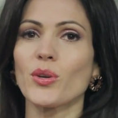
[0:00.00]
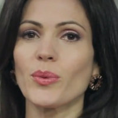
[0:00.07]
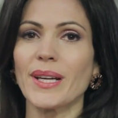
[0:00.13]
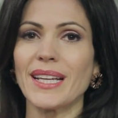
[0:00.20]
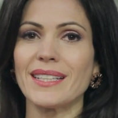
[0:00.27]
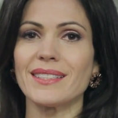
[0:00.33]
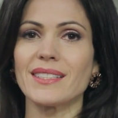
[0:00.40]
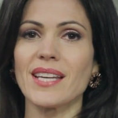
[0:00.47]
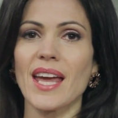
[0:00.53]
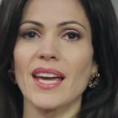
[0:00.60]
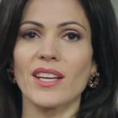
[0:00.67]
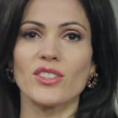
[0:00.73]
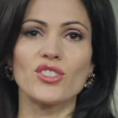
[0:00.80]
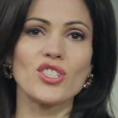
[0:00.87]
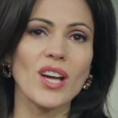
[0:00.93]
Korean
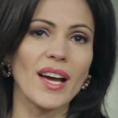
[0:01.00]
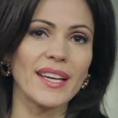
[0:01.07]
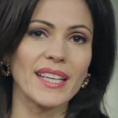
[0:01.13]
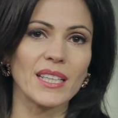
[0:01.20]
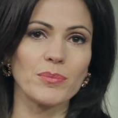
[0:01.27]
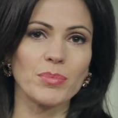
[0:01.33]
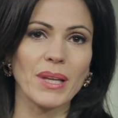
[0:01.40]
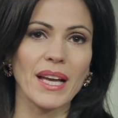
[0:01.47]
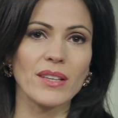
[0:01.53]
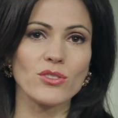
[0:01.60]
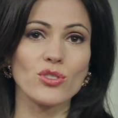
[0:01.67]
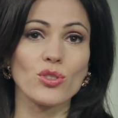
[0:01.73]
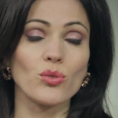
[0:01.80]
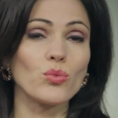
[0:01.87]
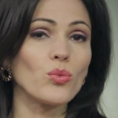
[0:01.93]
tech giant
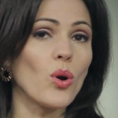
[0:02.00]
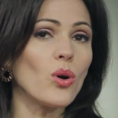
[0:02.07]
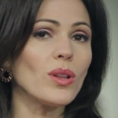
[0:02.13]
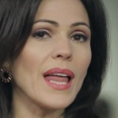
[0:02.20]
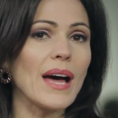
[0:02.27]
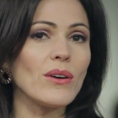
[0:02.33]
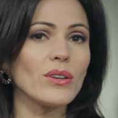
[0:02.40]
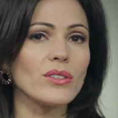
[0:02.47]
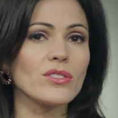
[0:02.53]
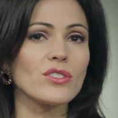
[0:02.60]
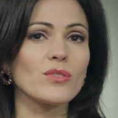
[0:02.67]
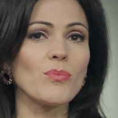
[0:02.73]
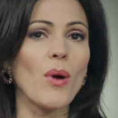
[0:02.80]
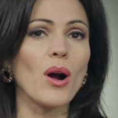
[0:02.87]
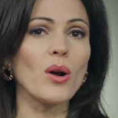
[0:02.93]
plans to roll out a
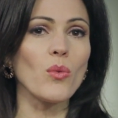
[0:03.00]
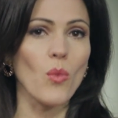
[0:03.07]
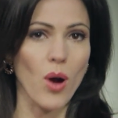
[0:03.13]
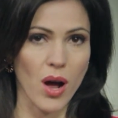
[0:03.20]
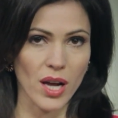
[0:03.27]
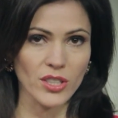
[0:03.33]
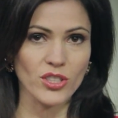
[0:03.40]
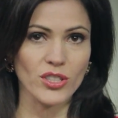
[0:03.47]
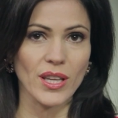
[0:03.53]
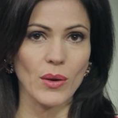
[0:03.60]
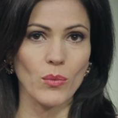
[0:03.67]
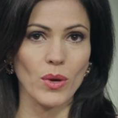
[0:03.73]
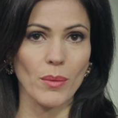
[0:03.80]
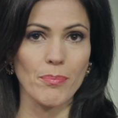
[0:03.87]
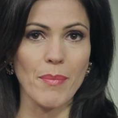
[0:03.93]
smartwatch that
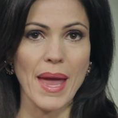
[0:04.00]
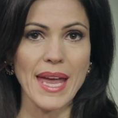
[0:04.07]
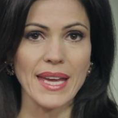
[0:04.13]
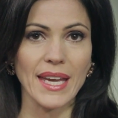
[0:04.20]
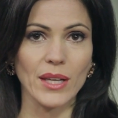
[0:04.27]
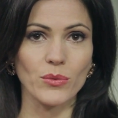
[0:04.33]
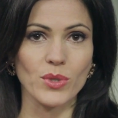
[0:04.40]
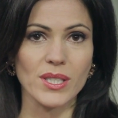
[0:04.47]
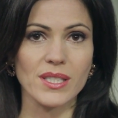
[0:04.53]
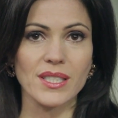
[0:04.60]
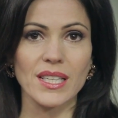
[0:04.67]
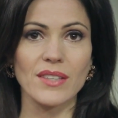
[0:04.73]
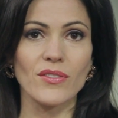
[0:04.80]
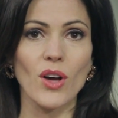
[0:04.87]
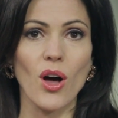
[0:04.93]
will make and
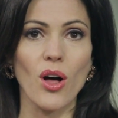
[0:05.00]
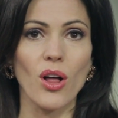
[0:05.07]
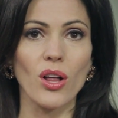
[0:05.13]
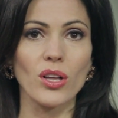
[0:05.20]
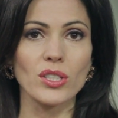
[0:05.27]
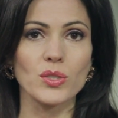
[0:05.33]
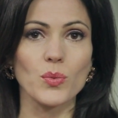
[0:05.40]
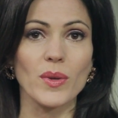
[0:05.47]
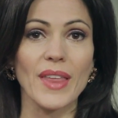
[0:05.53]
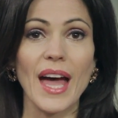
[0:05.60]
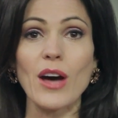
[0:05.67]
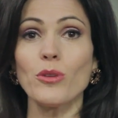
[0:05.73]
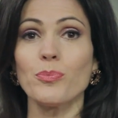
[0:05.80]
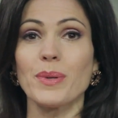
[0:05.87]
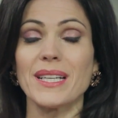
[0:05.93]
receive calls
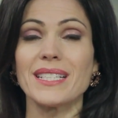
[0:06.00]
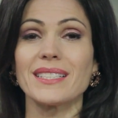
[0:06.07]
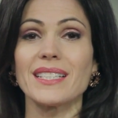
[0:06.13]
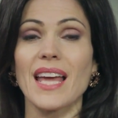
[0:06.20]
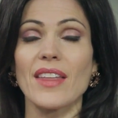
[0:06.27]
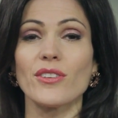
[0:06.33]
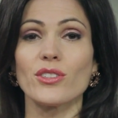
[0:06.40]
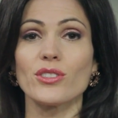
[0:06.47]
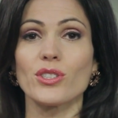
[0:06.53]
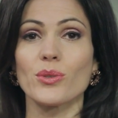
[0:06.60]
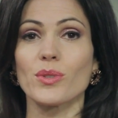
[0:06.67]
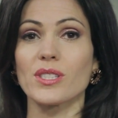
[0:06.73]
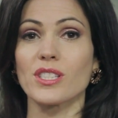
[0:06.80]
without being tethered to a